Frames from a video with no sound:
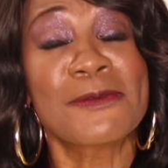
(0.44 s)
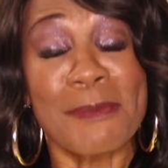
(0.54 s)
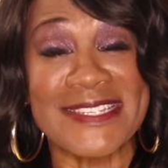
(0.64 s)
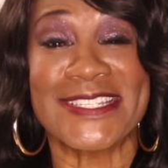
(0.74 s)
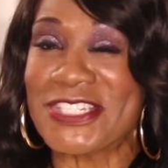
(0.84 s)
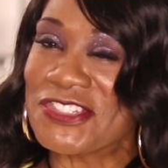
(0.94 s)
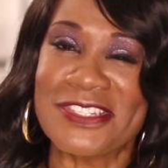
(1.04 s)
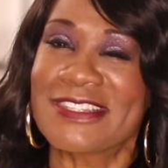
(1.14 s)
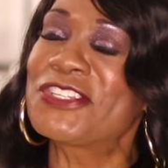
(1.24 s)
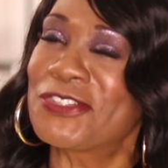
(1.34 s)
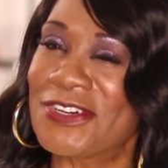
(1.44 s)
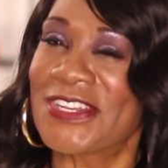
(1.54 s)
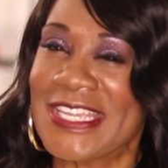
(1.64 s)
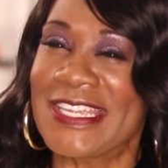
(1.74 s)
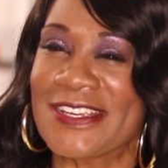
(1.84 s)
message that you're going
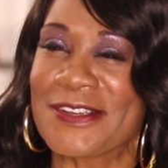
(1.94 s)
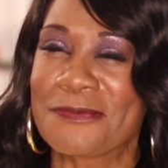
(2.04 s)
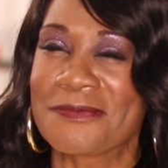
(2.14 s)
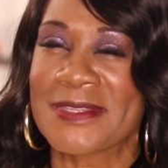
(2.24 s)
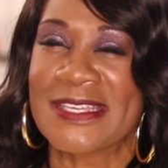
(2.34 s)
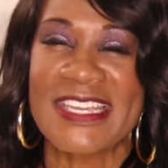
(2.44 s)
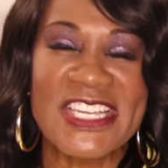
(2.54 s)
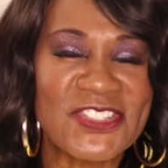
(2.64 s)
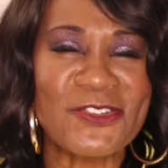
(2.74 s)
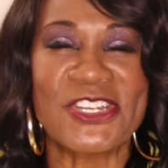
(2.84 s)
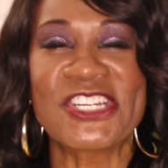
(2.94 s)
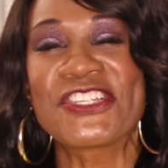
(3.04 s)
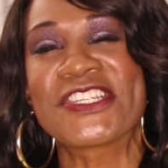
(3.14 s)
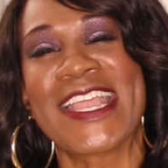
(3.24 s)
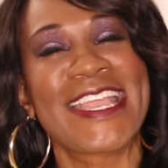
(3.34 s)
to hear, it's going to
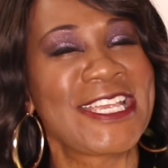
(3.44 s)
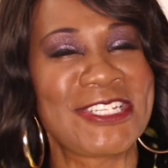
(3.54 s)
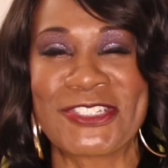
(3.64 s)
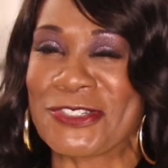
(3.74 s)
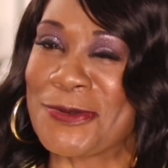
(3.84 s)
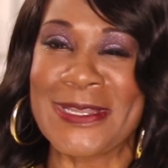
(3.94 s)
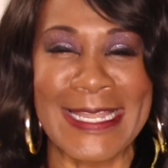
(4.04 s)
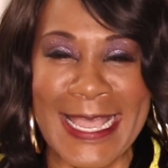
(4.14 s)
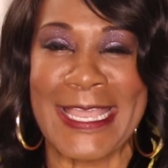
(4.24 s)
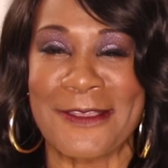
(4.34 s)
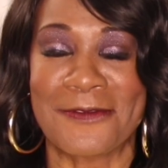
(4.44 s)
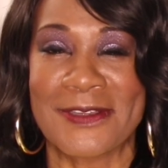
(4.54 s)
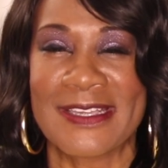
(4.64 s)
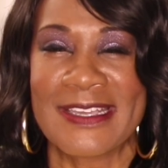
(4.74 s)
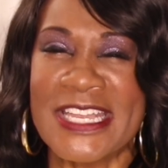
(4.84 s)
change your life.
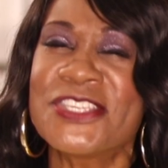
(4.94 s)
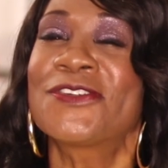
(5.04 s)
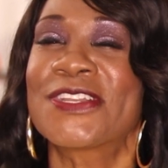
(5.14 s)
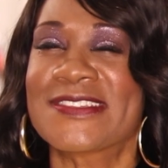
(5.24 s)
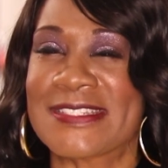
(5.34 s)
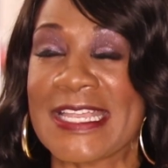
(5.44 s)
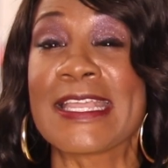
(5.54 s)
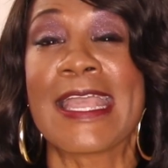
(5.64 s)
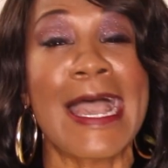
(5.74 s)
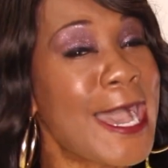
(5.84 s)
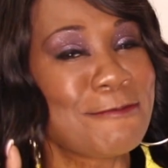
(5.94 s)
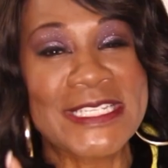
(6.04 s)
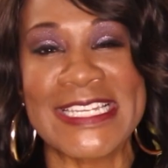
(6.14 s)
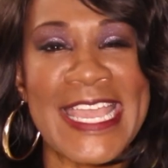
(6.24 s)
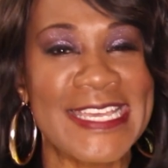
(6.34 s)
And you're going to say, I'm
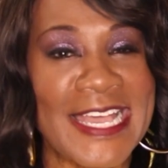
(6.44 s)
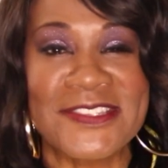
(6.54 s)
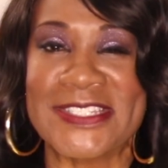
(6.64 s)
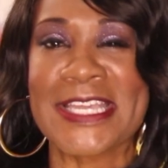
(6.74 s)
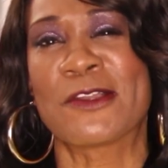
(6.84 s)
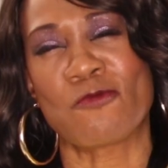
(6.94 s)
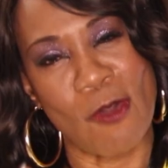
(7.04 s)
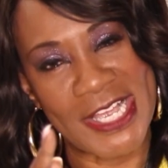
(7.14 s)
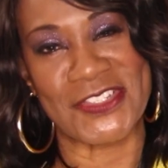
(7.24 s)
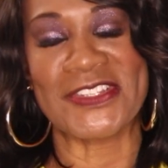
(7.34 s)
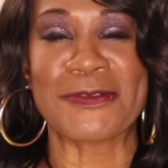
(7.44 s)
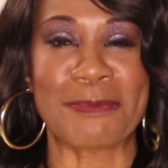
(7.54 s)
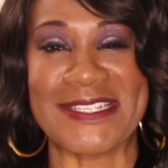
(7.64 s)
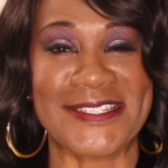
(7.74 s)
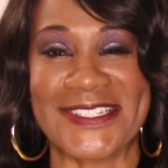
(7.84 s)
glad I sat and watched this
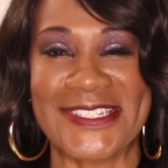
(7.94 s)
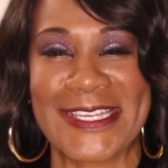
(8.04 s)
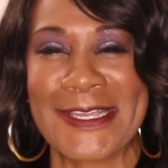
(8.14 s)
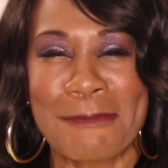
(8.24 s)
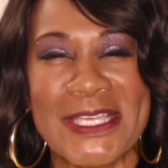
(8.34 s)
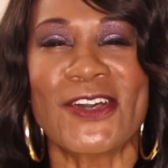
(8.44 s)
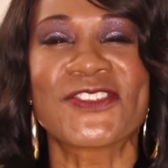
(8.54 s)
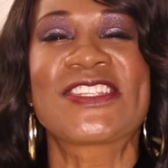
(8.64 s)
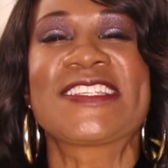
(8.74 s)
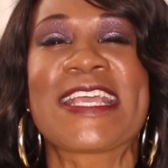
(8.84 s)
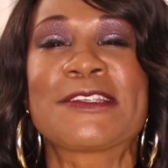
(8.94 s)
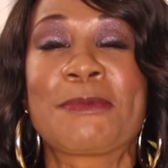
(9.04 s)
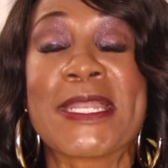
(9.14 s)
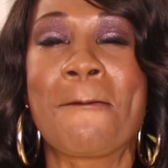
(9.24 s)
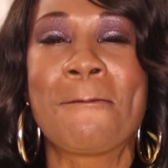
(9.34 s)
message because this has
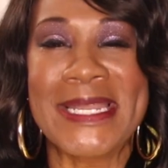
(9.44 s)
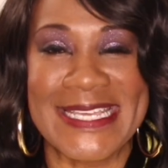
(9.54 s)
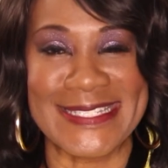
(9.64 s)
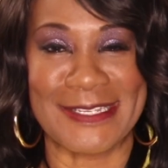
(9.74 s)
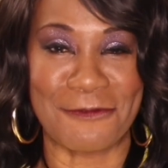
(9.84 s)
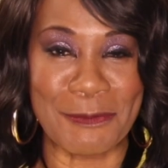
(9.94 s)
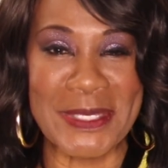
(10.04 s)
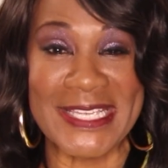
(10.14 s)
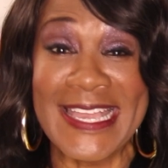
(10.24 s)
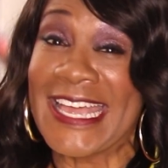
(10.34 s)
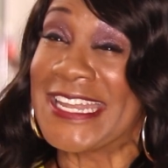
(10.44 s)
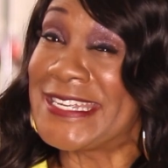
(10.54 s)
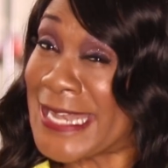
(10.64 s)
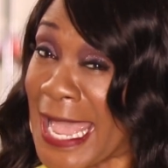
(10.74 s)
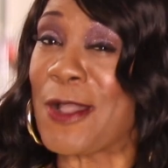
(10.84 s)
been a blessing for me.
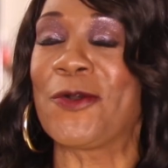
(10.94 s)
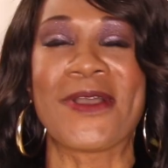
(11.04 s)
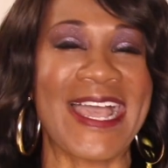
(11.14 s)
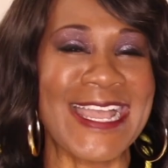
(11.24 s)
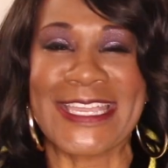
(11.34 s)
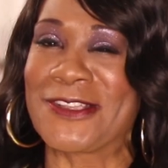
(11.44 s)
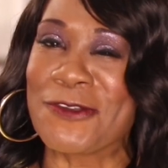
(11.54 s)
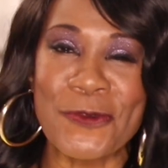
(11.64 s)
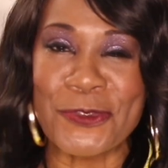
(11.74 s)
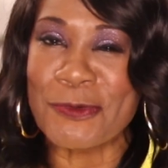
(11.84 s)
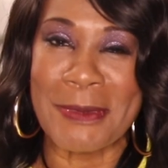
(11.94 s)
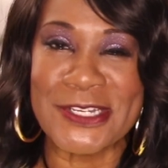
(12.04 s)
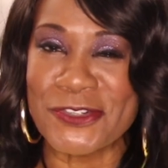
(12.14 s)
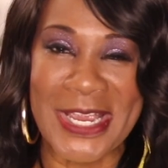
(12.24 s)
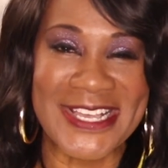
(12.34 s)
Now I can go through my
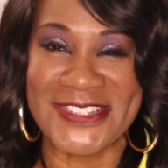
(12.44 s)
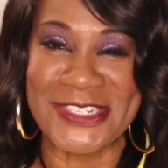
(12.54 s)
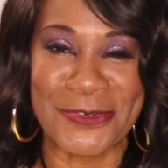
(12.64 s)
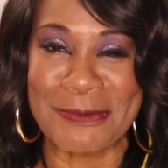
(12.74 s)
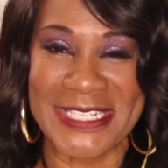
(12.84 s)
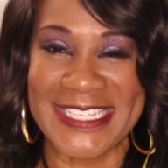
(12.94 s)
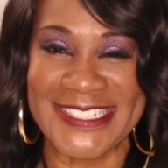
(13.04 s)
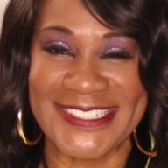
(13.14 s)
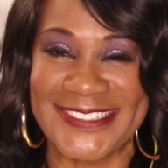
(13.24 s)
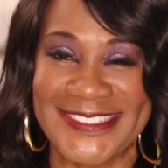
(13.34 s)
trials and tribulation.